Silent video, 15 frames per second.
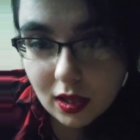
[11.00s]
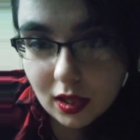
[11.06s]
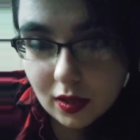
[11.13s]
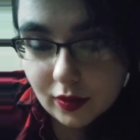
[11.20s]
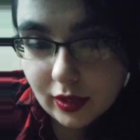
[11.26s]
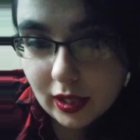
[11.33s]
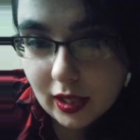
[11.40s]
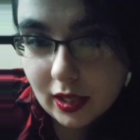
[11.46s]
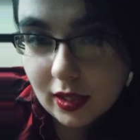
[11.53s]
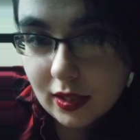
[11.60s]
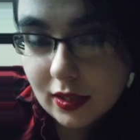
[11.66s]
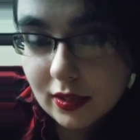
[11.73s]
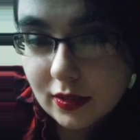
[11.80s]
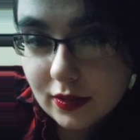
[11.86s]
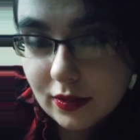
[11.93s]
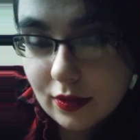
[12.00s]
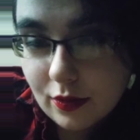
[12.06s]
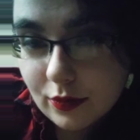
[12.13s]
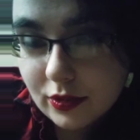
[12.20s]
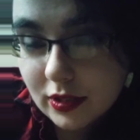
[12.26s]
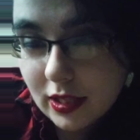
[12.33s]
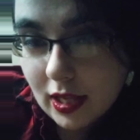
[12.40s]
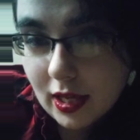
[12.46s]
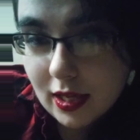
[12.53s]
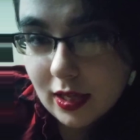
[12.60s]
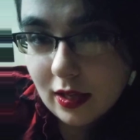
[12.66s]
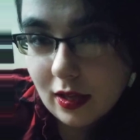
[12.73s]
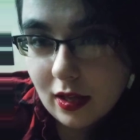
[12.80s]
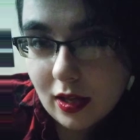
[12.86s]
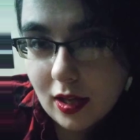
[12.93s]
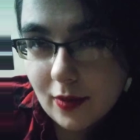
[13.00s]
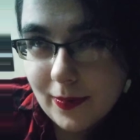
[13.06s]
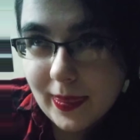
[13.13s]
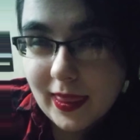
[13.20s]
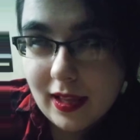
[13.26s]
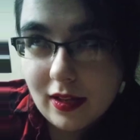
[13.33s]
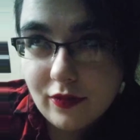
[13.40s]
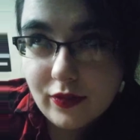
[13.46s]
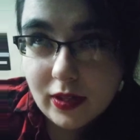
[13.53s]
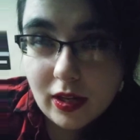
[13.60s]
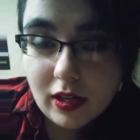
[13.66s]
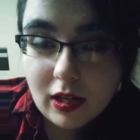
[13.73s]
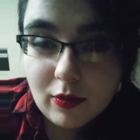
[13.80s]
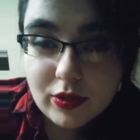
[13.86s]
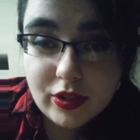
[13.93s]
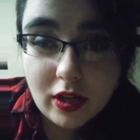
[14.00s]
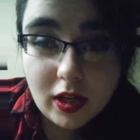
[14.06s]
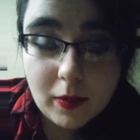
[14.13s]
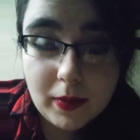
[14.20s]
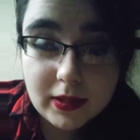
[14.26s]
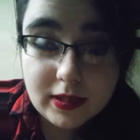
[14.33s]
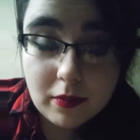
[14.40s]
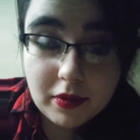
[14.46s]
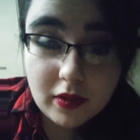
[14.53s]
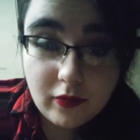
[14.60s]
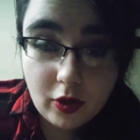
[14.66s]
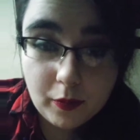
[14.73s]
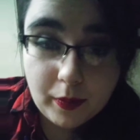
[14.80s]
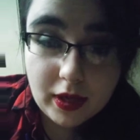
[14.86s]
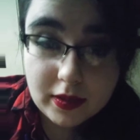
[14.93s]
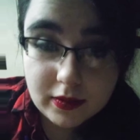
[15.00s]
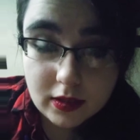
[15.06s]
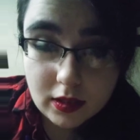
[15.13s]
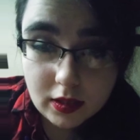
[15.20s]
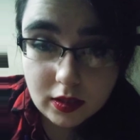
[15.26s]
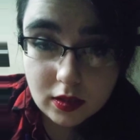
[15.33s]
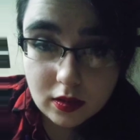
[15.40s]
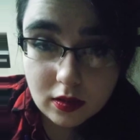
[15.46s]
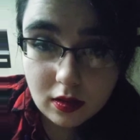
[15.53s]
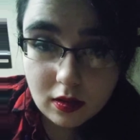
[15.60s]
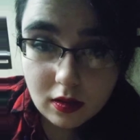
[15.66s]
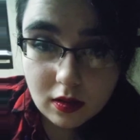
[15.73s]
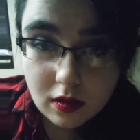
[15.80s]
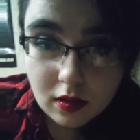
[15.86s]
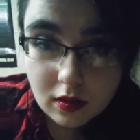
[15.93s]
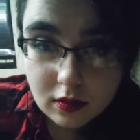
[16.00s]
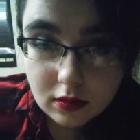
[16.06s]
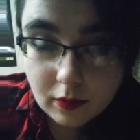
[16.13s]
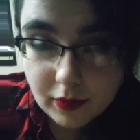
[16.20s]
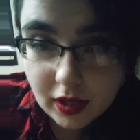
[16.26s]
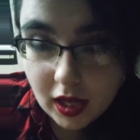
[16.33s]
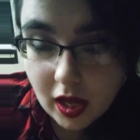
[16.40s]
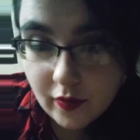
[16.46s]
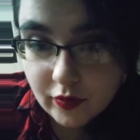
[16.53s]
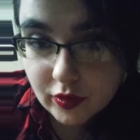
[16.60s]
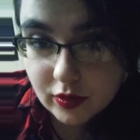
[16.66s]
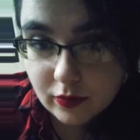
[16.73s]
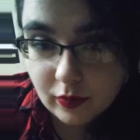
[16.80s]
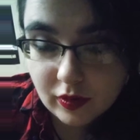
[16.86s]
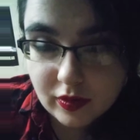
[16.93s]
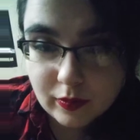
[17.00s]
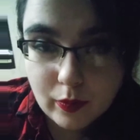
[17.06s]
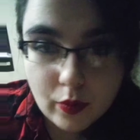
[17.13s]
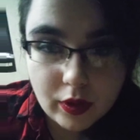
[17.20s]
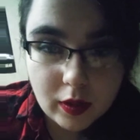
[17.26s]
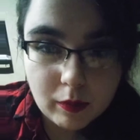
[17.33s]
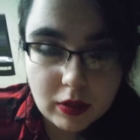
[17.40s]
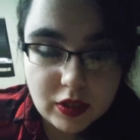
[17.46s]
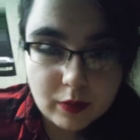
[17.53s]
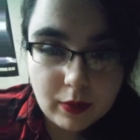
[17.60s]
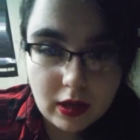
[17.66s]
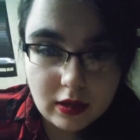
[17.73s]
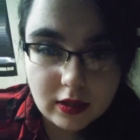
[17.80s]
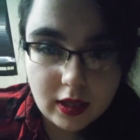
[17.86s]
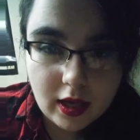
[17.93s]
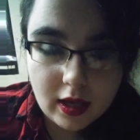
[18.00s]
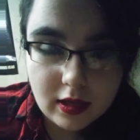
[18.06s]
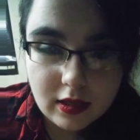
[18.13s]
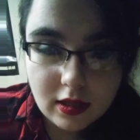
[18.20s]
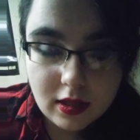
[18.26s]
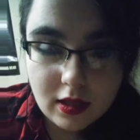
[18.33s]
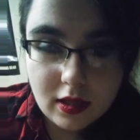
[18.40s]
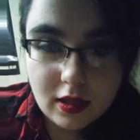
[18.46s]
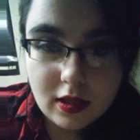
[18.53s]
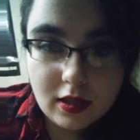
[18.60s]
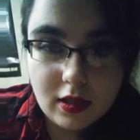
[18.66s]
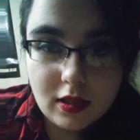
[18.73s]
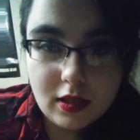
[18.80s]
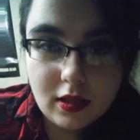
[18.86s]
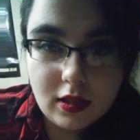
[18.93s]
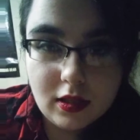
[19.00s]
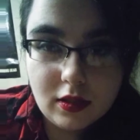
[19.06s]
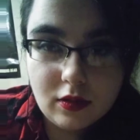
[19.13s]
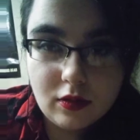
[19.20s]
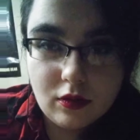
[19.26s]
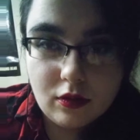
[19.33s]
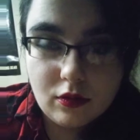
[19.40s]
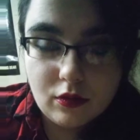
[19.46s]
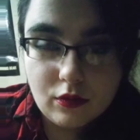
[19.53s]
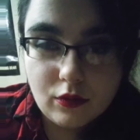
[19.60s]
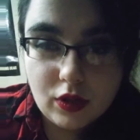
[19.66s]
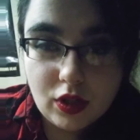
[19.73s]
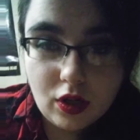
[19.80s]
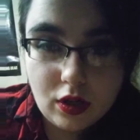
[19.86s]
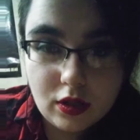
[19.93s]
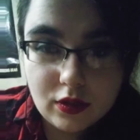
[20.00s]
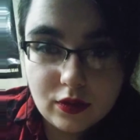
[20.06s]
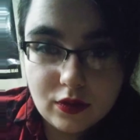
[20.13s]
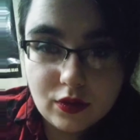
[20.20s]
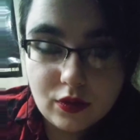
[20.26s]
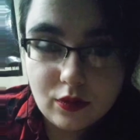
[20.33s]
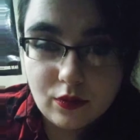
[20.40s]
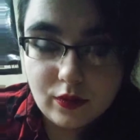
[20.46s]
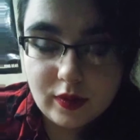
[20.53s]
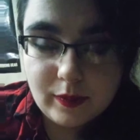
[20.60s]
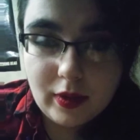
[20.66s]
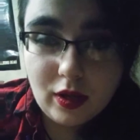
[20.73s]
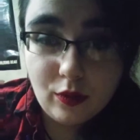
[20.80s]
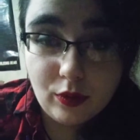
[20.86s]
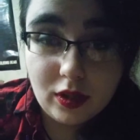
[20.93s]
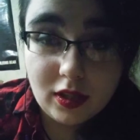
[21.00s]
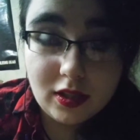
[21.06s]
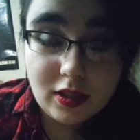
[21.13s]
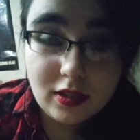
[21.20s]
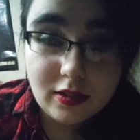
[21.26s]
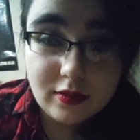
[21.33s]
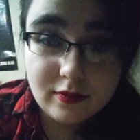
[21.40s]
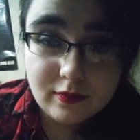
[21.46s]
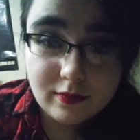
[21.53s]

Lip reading: Okay, so today I figured I would talk about something very basic, something I haven't really spoken much about yet, in regards to spell work.